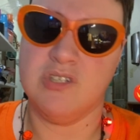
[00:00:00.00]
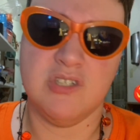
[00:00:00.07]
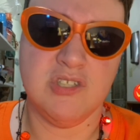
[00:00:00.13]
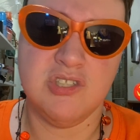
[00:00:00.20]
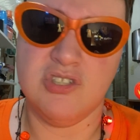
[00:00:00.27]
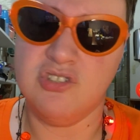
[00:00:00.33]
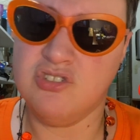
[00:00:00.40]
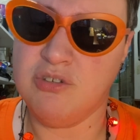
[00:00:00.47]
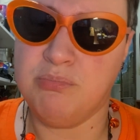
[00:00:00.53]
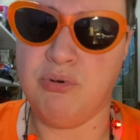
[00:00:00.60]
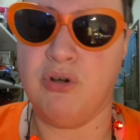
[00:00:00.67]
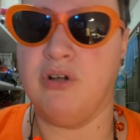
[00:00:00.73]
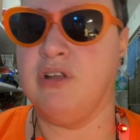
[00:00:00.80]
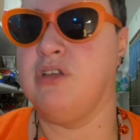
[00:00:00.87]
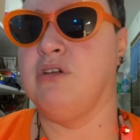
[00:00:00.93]
Just a
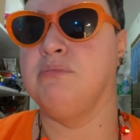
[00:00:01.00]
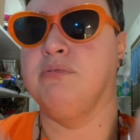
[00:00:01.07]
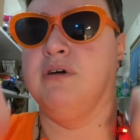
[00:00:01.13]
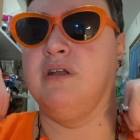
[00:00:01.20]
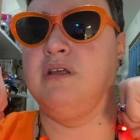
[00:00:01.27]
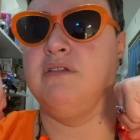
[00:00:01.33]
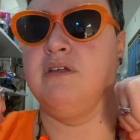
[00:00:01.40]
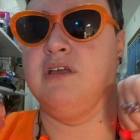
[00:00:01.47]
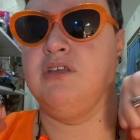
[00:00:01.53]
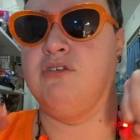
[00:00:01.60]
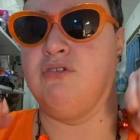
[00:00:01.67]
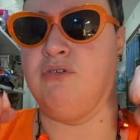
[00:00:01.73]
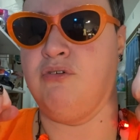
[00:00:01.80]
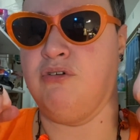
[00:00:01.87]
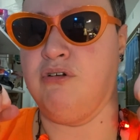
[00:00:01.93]
part of your body, like your
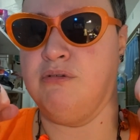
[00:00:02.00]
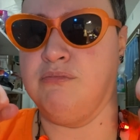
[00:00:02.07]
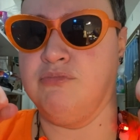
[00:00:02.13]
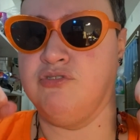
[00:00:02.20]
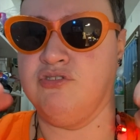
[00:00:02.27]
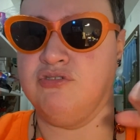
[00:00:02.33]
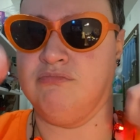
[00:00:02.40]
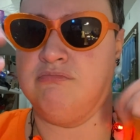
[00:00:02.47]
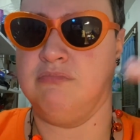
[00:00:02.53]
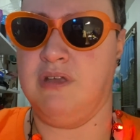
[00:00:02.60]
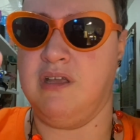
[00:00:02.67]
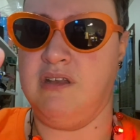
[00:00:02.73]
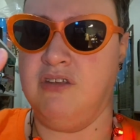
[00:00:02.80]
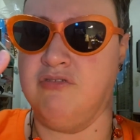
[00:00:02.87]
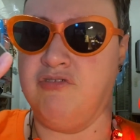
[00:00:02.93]
arms
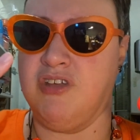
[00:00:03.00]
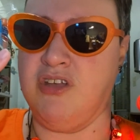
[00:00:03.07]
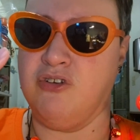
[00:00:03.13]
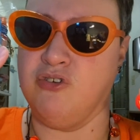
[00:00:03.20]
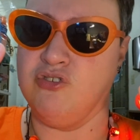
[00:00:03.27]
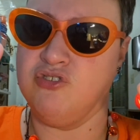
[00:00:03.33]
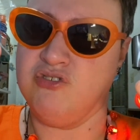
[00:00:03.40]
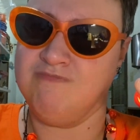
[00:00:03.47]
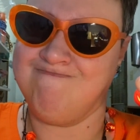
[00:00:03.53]
and your fingers